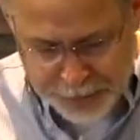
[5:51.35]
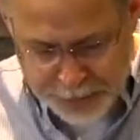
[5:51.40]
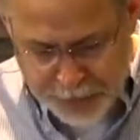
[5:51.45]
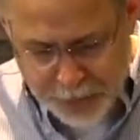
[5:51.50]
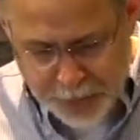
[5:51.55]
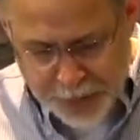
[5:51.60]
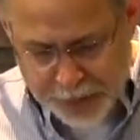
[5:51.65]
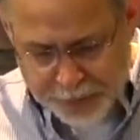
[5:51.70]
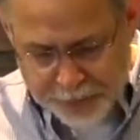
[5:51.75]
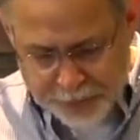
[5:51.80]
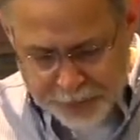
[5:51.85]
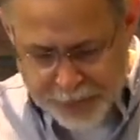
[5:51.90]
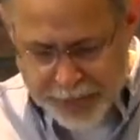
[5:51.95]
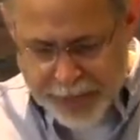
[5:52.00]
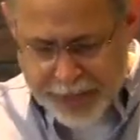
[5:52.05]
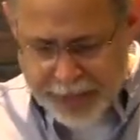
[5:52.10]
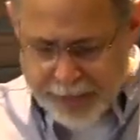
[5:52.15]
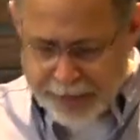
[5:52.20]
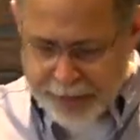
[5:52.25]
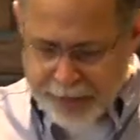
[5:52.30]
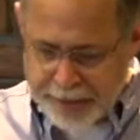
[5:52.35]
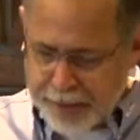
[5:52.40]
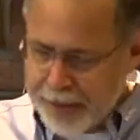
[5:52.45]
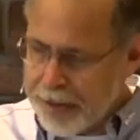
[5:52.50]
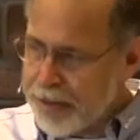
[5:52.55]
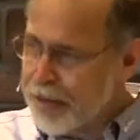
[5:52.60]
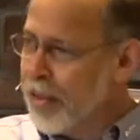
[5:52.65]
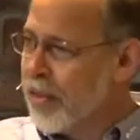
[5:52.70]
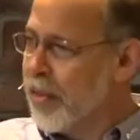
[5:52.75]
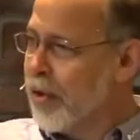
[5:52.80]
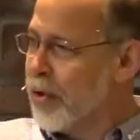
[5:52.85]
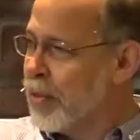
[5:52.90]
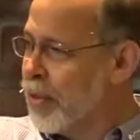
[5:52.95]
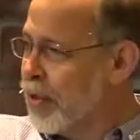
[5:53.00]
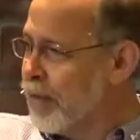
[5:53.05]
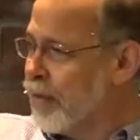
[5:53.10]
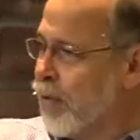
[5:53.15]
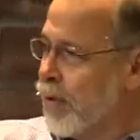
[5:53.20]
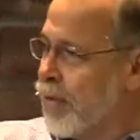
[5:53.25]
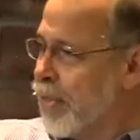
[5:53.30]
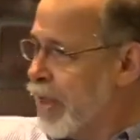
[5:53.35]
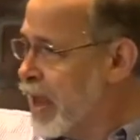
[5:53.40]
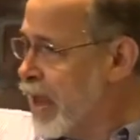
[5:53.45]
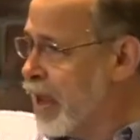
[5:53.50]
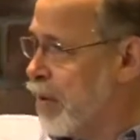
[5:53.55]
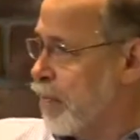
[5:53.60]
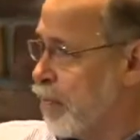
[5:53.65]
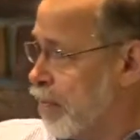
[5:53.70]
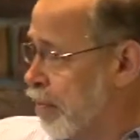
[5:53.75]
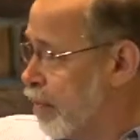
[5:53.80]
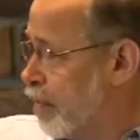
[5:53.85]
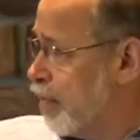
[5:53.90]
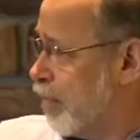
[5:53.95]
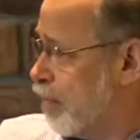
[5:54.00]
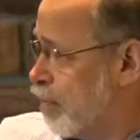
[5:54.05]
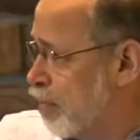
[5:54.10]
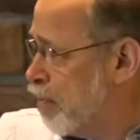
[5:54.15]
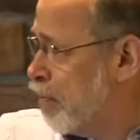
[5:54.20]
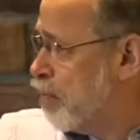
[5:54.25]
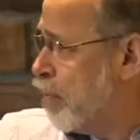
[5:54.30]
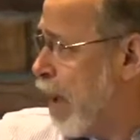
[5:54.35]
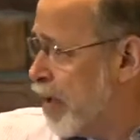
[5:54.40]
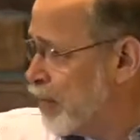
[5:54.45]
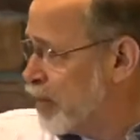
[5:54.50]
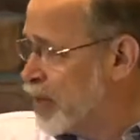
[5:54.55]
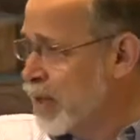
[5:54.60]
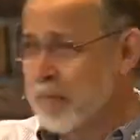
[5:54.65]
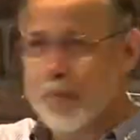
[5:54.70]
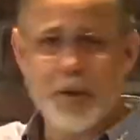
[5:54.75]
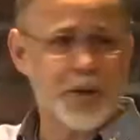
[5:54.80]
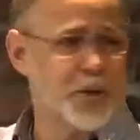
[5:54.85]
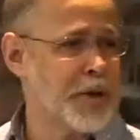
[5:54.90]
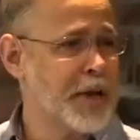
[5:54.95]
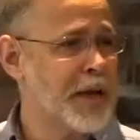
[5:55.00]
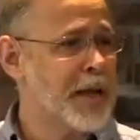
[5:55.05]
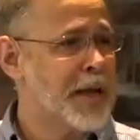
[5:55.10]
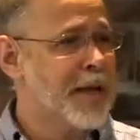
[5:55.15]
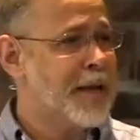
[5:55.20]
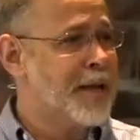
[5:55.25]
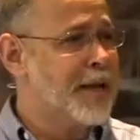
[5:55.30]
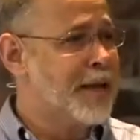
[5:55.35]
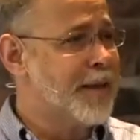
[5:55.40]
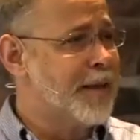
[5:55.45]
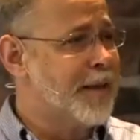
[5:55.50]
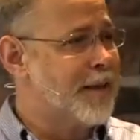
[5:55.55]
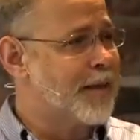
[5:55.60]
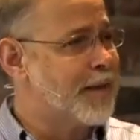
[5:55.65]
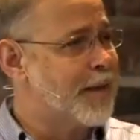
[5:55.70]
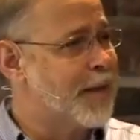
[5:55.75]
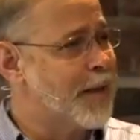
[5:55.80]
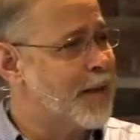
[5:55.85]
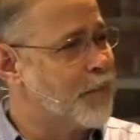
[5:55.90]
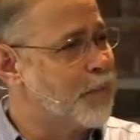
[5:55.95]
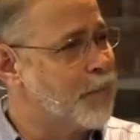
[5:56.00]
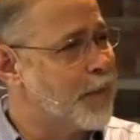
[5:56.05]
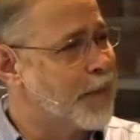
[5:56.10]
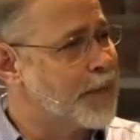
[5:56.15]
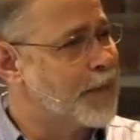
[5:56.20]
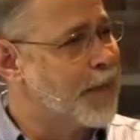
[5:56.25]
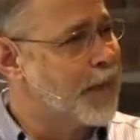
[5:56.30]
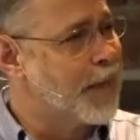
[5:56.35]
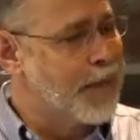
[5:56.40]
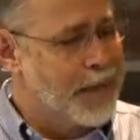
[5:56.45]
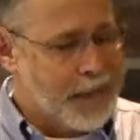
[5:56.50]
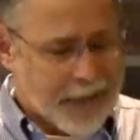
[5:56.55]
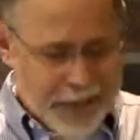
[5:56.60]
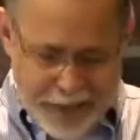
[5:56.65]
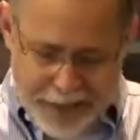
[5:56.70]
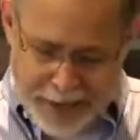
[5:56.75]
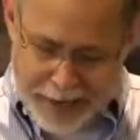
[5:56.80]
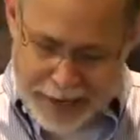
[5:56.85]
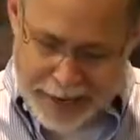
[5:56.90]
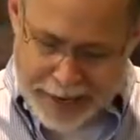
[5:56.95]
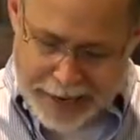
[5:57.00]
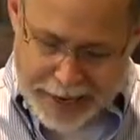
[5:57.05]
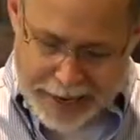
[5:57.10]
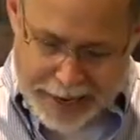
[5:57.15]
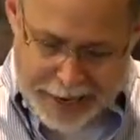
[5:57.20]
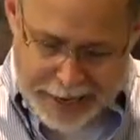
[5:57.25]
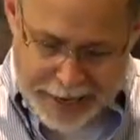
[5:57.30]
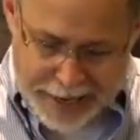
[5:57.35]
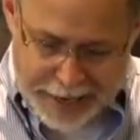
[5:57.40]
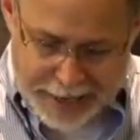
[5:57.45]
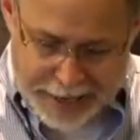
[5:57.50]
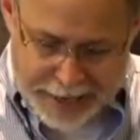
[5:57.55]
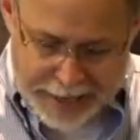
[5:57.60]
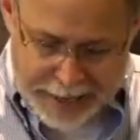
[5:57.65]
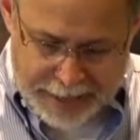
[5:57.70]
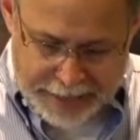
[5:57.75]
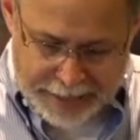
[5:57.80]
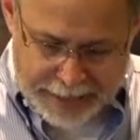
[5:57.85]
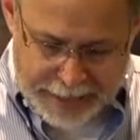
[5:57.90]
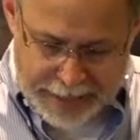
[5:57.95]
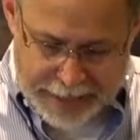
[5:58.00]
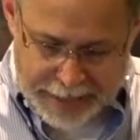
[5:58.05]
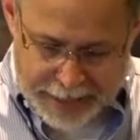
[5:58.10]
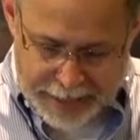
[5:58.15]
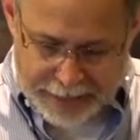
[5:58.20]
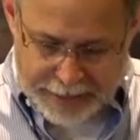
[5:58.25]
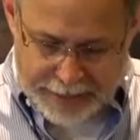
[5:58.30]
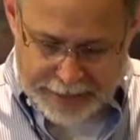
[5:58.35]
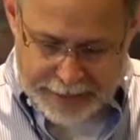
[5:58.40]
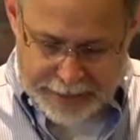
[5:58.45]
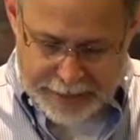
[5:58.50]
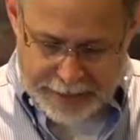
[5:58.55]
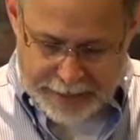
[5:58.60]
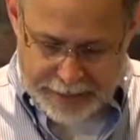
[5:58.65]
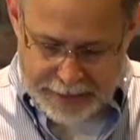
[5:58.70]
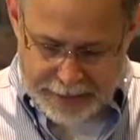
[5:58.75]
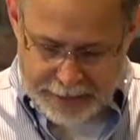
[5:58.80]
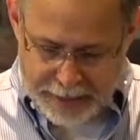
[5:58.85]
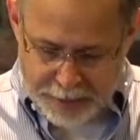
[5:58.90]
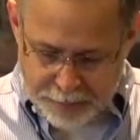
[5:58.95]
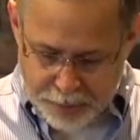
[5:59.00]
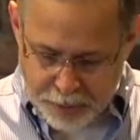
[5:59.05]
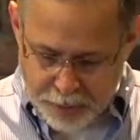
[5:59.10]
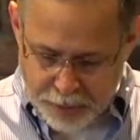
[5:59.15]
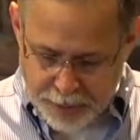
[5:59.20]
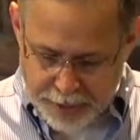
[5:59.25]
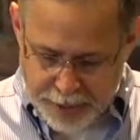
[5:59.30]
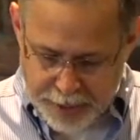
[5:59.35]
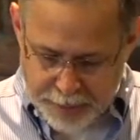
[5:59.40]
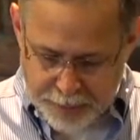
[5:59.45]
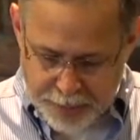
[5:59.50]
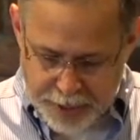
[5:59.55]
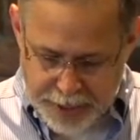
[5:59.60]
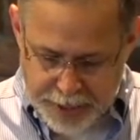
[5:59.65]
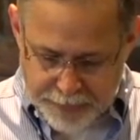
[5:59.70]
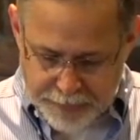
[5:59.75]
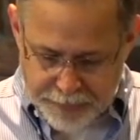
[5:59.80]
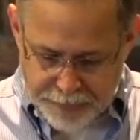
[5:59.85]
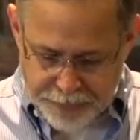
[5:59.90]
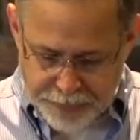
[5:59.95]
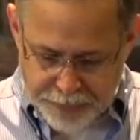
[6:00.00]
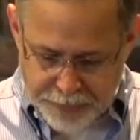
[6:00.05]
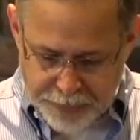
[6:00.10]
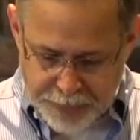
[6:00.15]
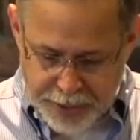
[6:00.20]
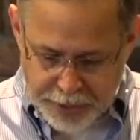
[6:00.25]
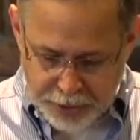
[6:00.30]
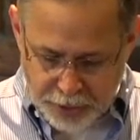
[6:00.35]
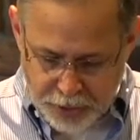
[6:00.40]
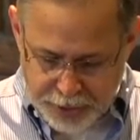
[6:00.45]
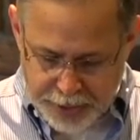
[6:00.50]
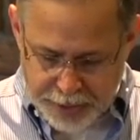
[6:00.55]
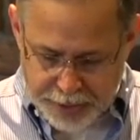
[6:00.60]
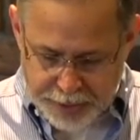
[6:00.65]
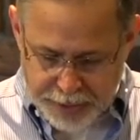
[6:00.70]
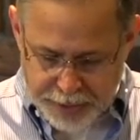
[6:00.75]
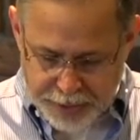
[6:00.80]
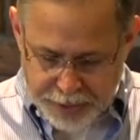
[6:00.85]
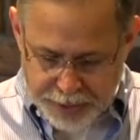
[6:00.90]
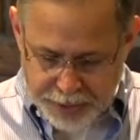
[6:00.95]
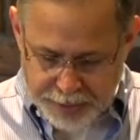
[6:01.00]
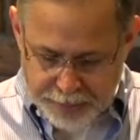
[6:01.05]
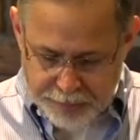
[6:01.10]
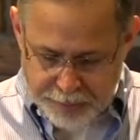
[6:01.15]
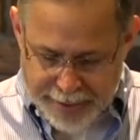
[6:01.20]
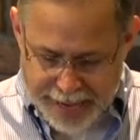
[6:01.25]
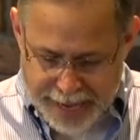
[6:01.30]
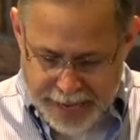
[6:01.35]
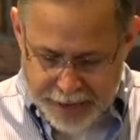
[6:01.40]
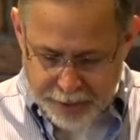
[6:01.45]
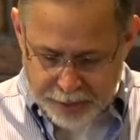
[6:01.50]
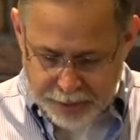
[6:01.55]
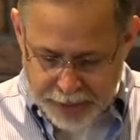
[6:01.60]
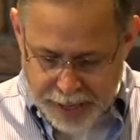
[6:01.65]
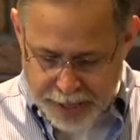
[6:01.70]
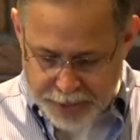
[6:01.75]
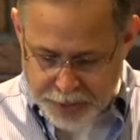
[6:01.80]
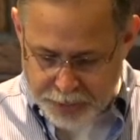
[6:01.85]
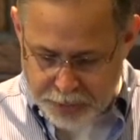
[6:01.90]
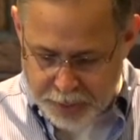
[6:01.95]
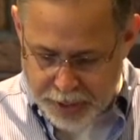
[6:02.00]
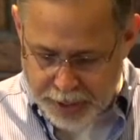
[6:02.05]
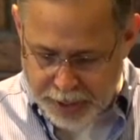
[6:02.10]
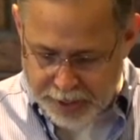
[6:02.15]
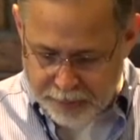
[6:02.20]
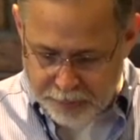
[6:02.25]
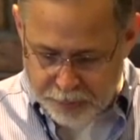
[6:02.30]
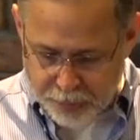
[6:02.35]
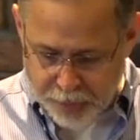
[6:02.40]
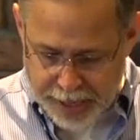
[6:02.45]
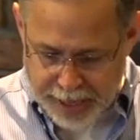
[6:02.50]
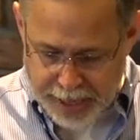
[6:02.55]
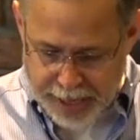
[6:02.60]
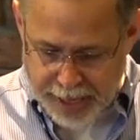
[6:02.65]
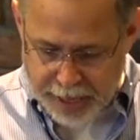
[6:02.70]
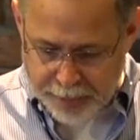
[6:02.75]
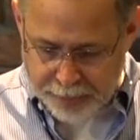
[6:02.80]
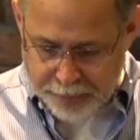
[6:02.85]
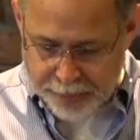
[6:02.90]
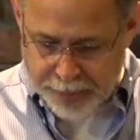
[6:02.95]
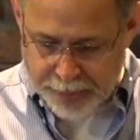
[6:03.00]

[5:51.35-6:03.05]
soil, and the third and the fourth I keep bouncing between, you know. Uh, but uh, I, it, it is, it's important, and we, we looked at this matter last week of breaking up